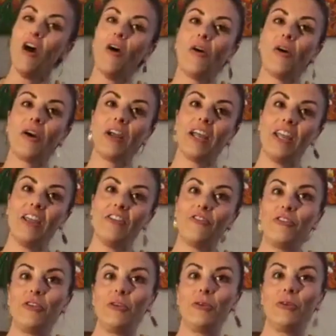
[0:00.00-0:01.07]
or
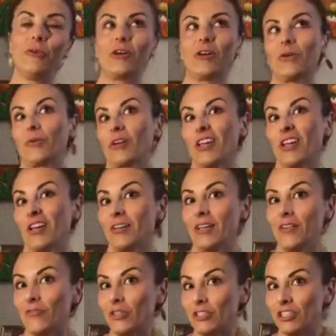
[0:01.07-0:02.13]
if you are working on
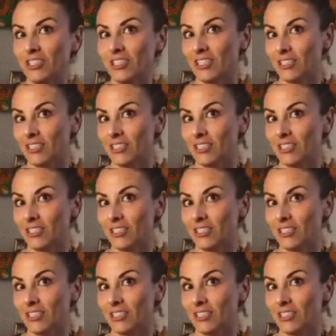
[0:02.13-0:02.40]
inversions,